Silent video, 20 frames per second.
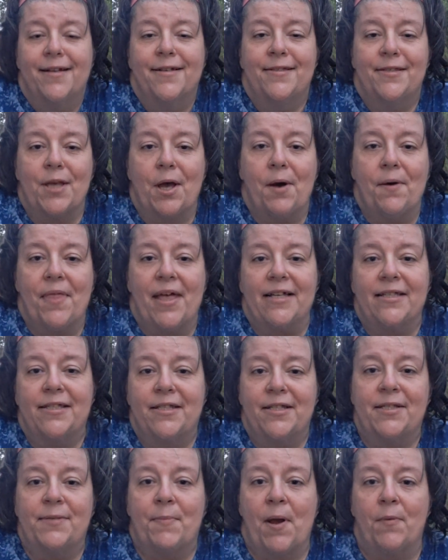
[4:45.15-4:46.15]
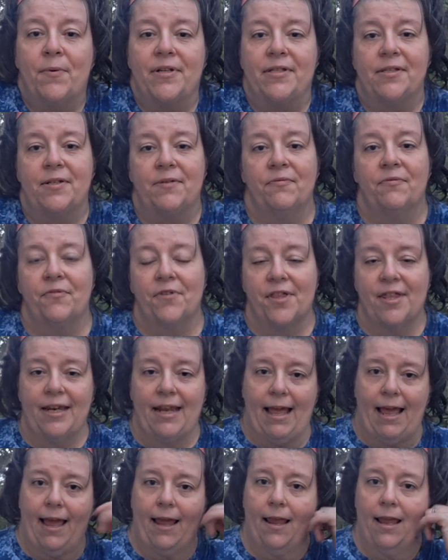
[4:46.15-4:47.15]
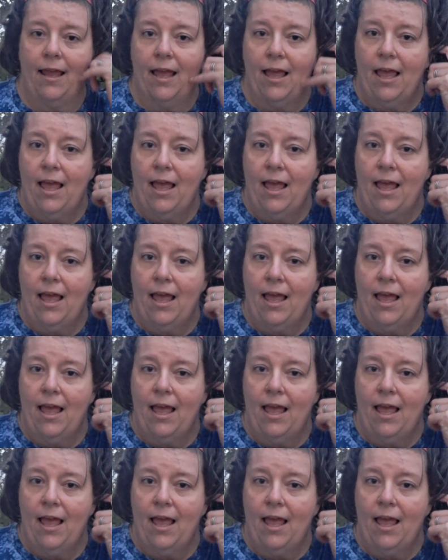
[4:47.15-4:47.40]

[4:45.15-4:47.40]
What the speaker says: So that's just my wisdom for the day.